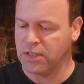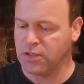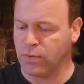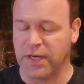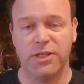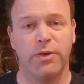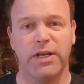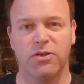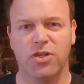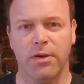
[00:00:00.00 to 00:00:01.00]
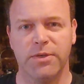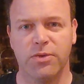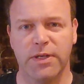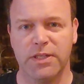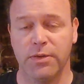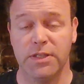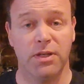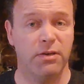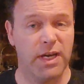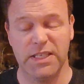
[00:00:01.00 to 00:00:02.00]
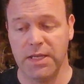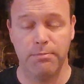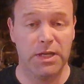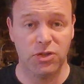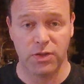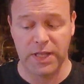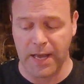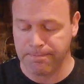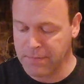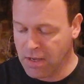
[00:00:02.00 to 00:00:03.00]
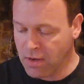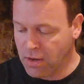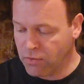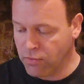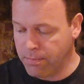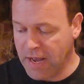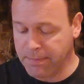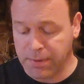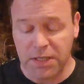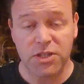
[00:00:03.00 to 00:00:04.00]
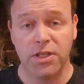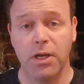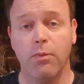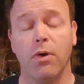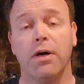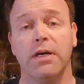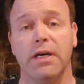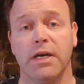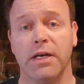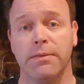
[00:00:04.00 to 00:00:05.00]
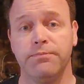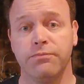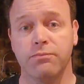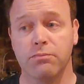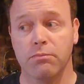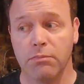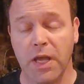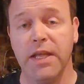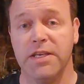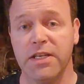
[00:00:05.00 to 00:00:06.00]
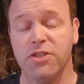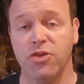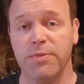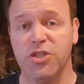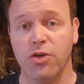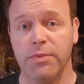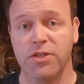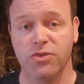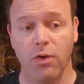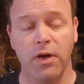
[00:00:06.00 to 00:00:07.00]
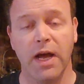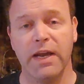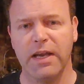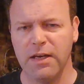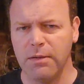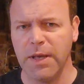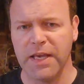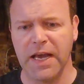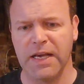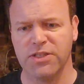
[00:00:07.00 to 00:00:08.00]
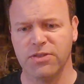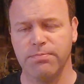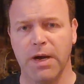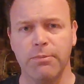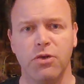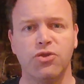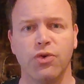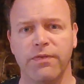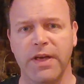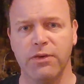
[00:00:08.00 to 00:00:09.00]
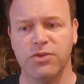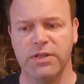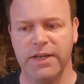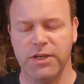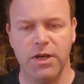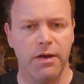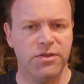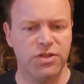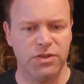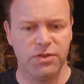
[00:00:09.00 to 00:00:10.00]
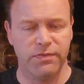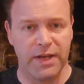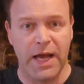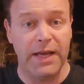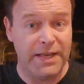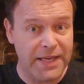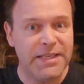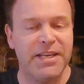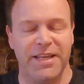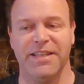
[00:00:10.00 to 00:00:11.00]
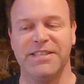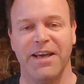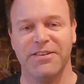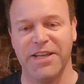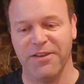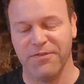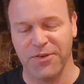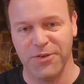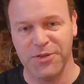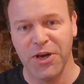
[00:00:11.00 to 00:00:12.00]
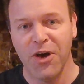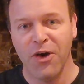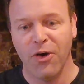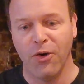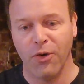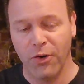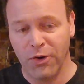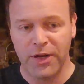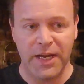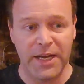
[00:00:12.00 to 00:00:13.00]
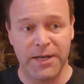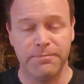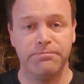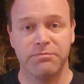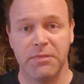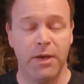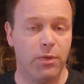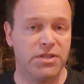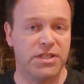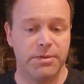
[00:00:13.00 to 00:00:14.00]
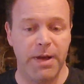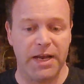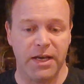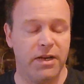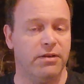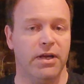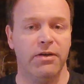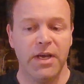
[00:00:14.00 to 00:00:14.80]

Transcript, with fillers: 2020, October 2020, so 18 months on that. Real bad, but you know what? Um, it didn't do me too much wrong. I had a little bit of gas, but I'm not sure if that was like nervousness of uh, eating this out of date food or um, it was actually bad, I don't